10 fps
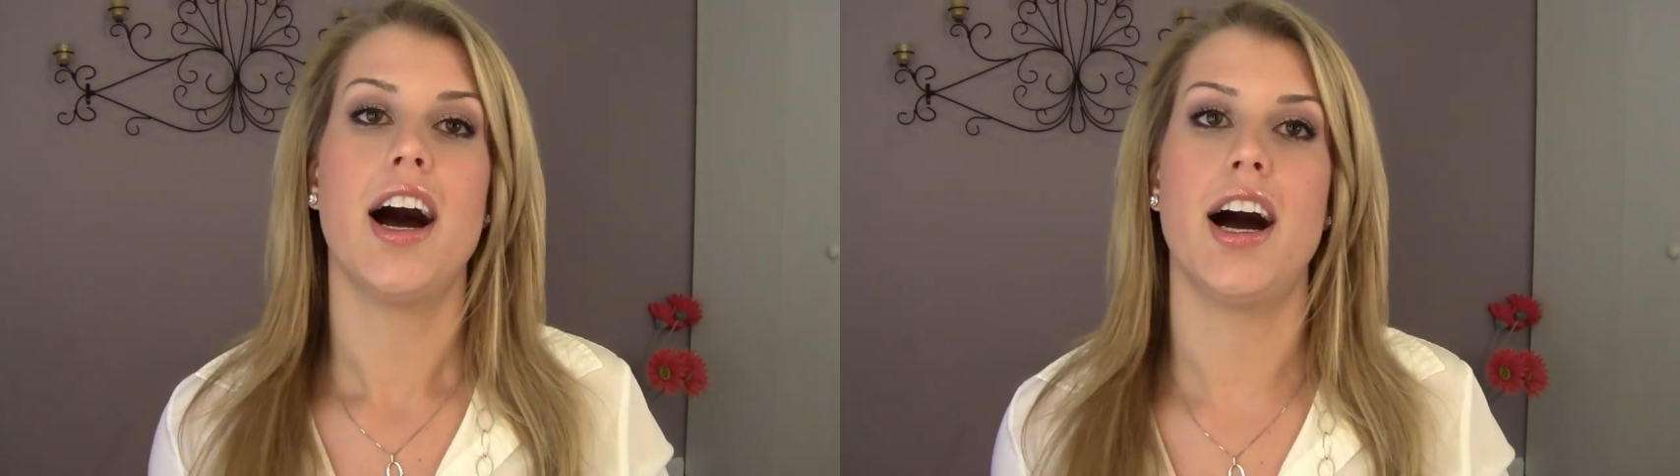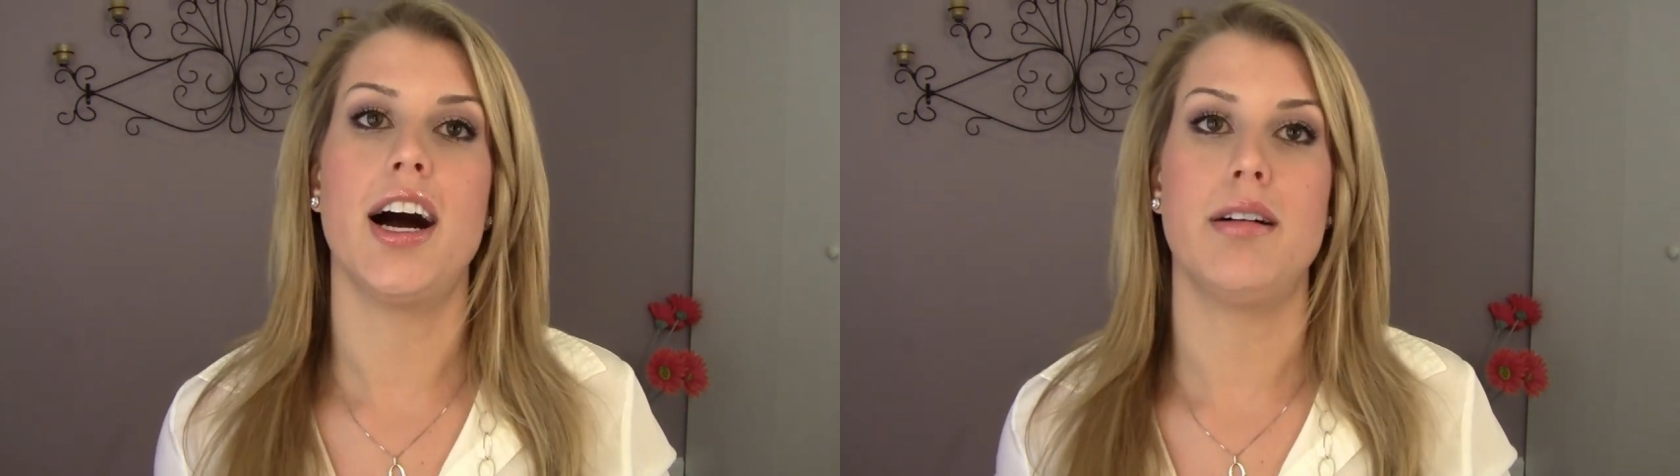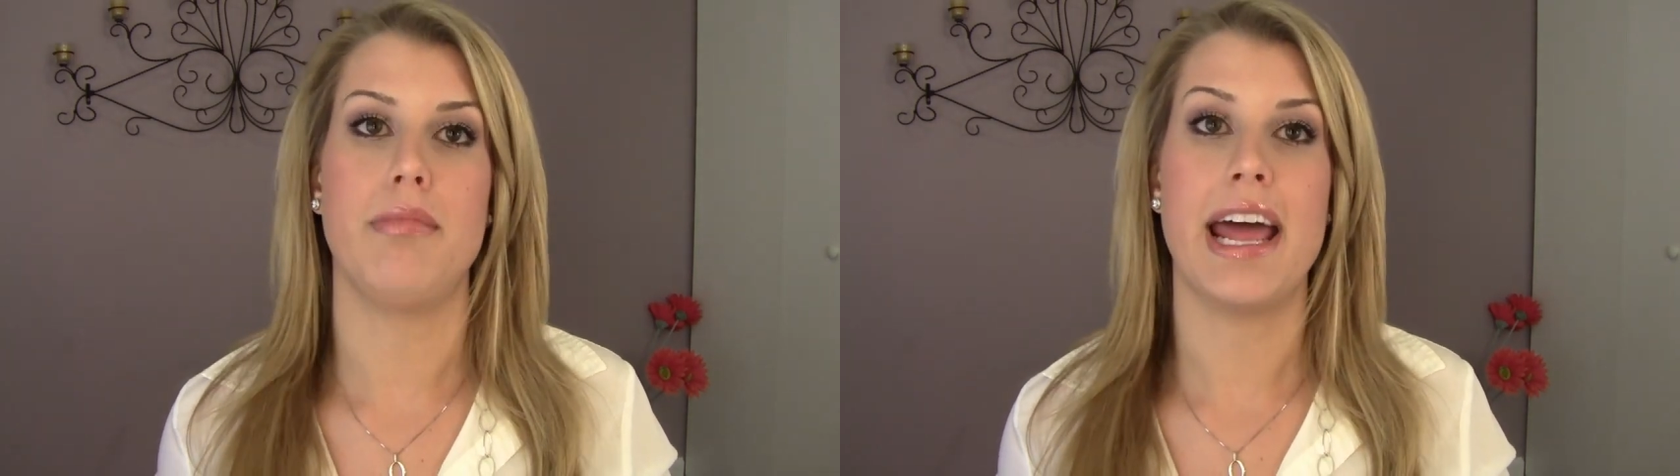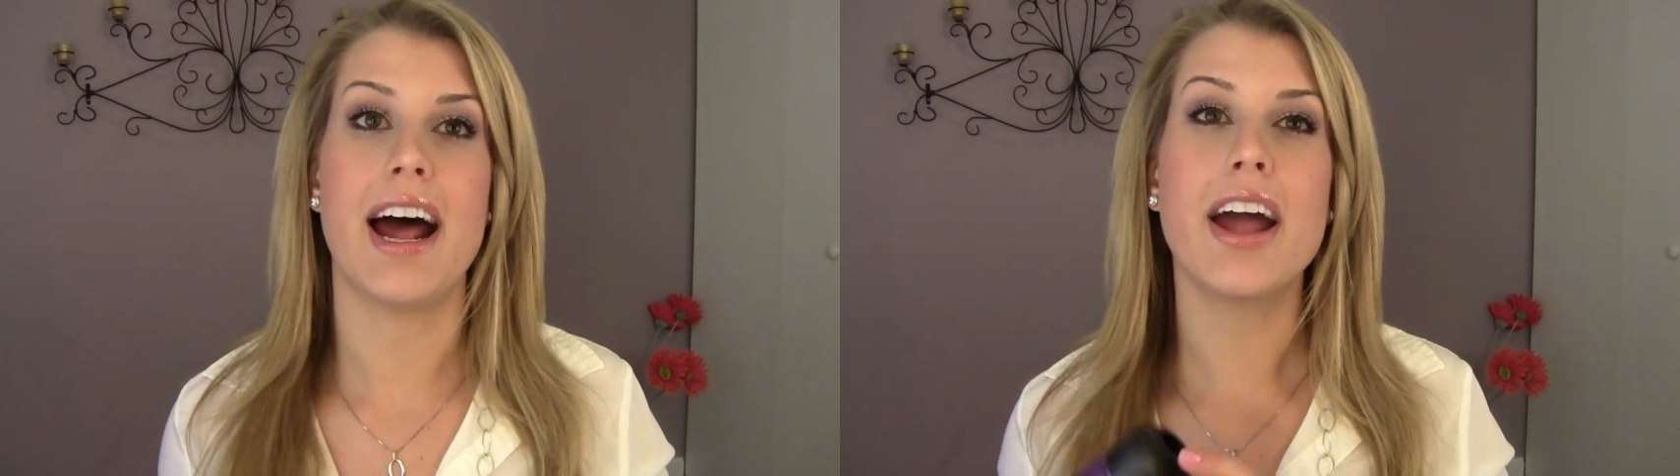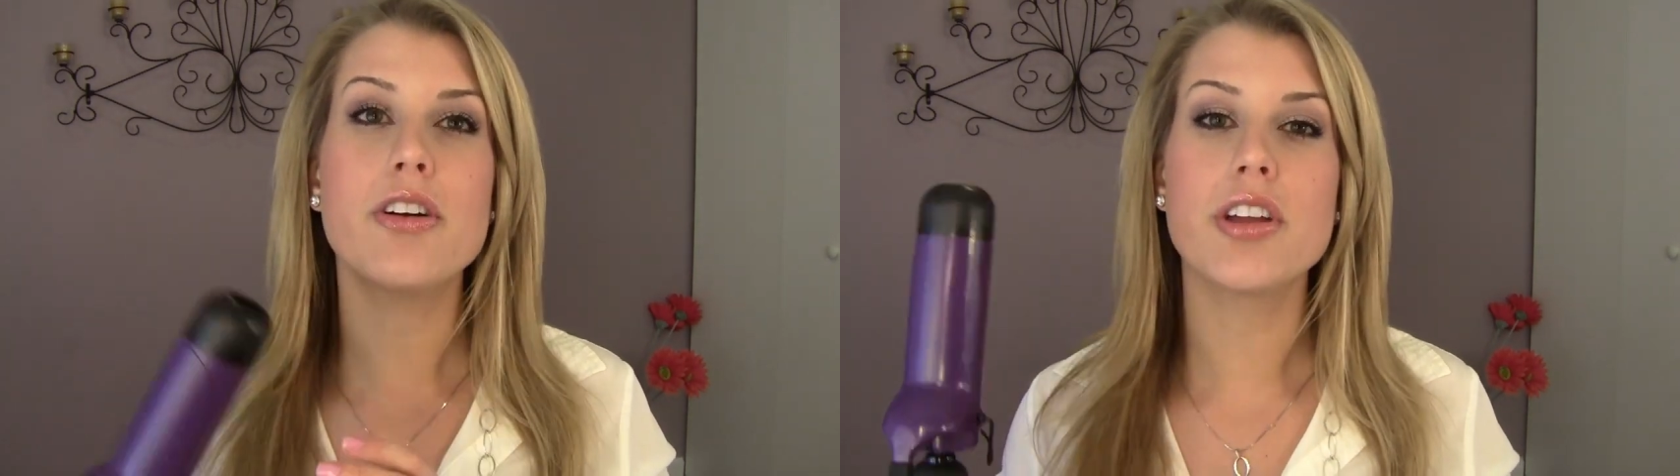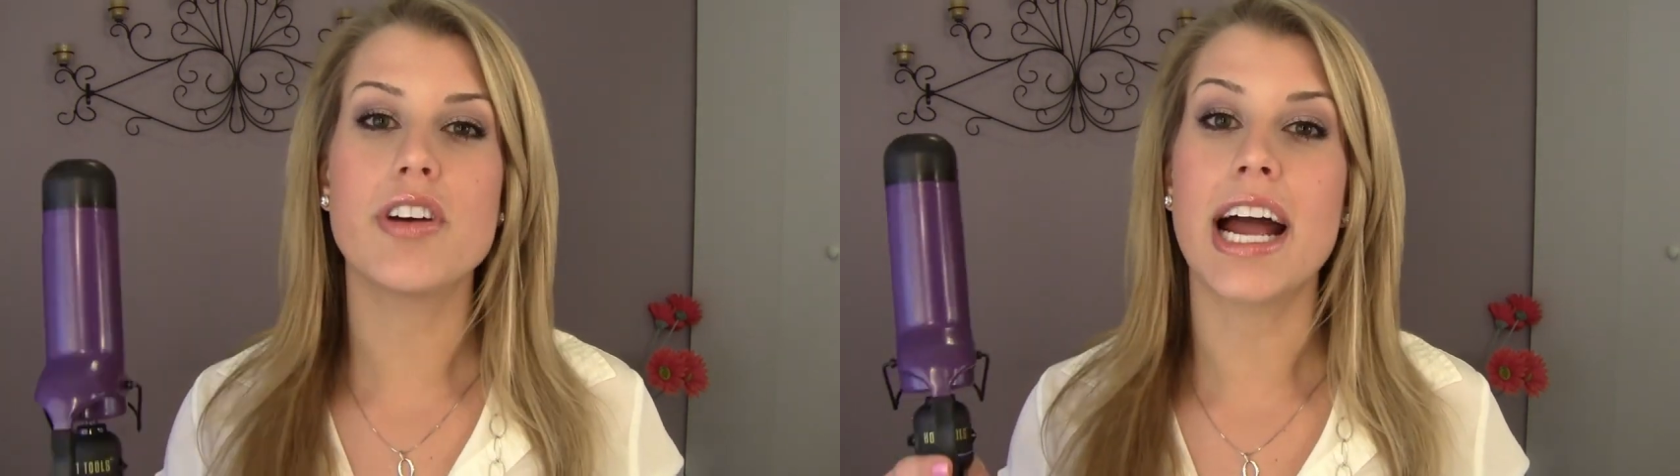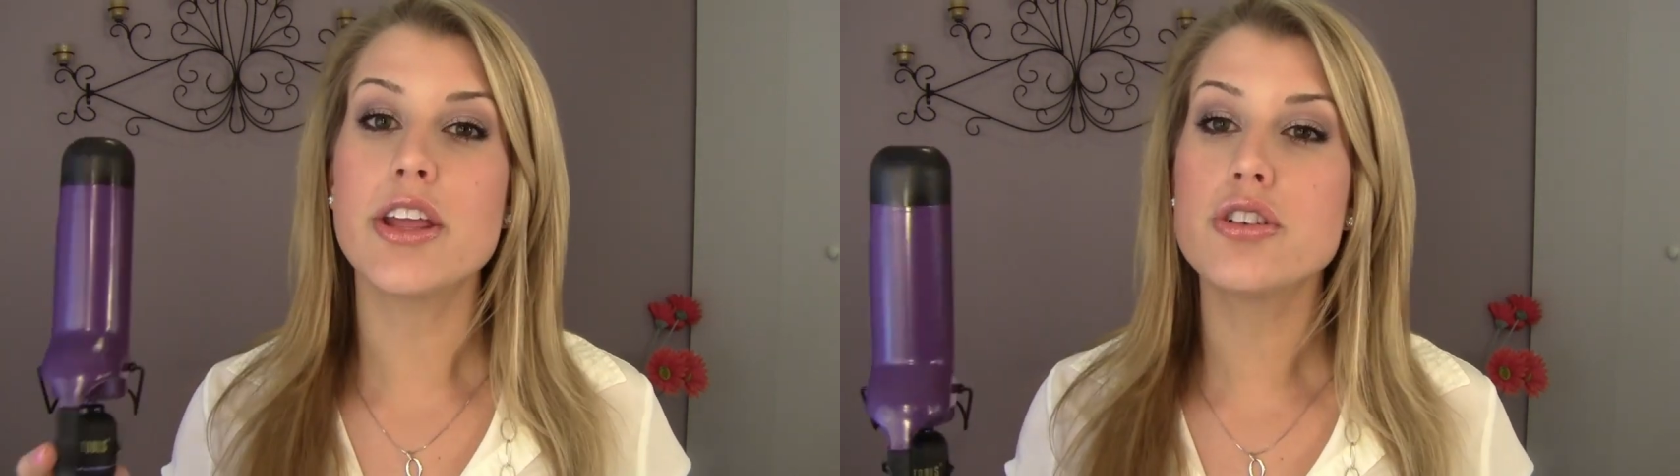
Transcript: Um, and I don't even, I